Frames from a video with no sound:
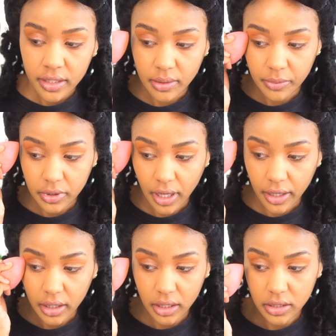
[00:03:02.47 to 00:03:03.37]
something like
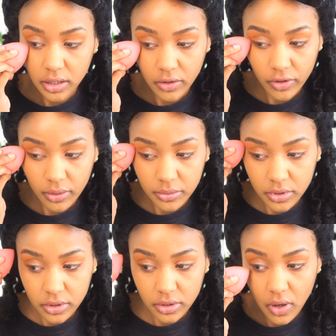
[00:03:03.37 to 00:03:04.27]
easy for them to
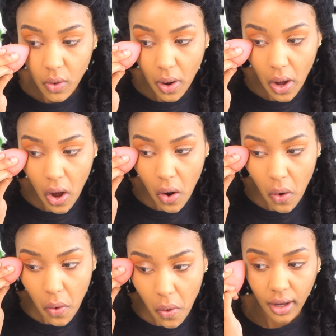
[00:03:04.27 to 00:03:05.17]
just go
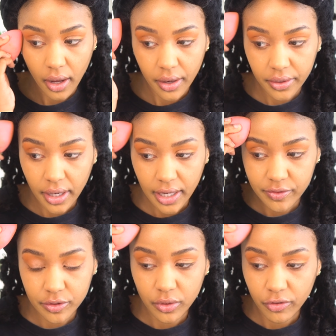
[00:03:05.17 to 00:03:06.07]
out and not have
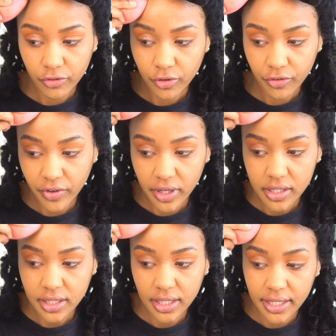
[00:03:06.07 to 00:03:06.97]
to do a full
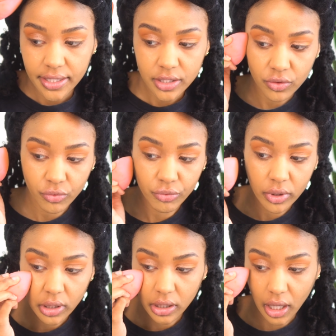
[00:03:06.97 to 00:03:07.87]
face. It is
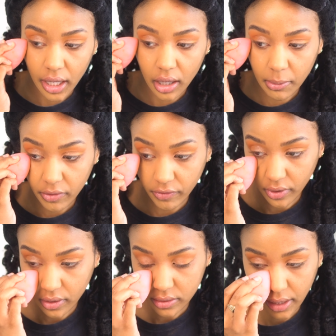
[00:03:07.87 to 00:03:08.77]
really light on my
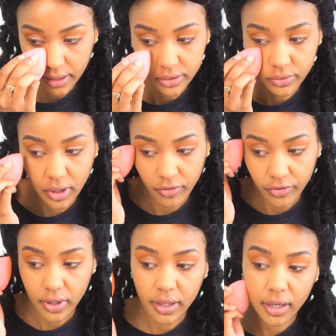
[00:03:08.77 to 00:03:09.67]
face. Like, I do not
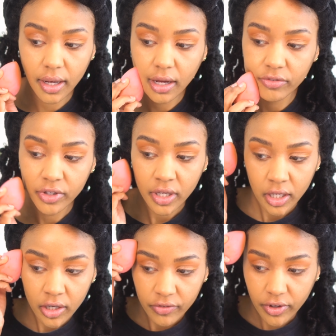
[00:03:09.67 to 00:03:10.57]
feel like I have
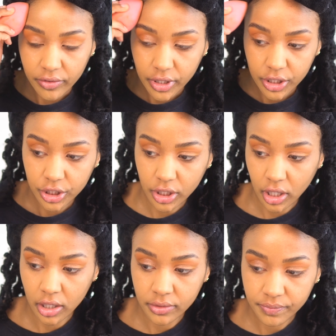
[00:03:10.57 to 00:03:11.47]
foundation
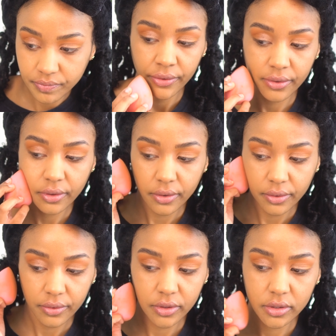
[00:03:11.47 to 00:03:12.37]
on.
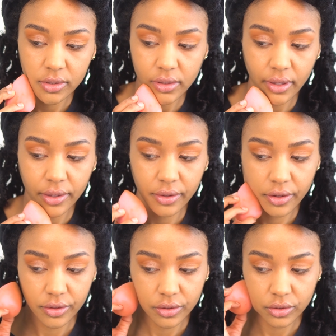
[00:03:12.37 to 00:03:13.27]
So this is like
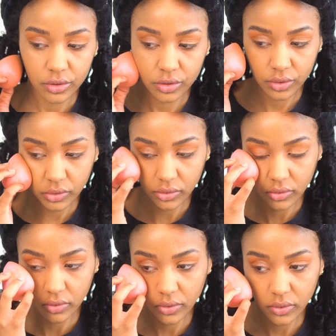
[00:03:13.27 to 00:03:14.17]

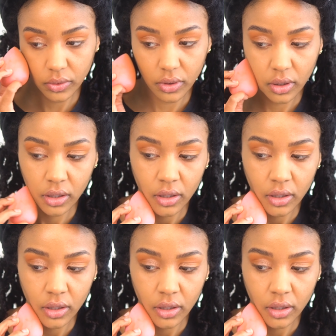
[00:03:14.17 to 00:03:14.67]
2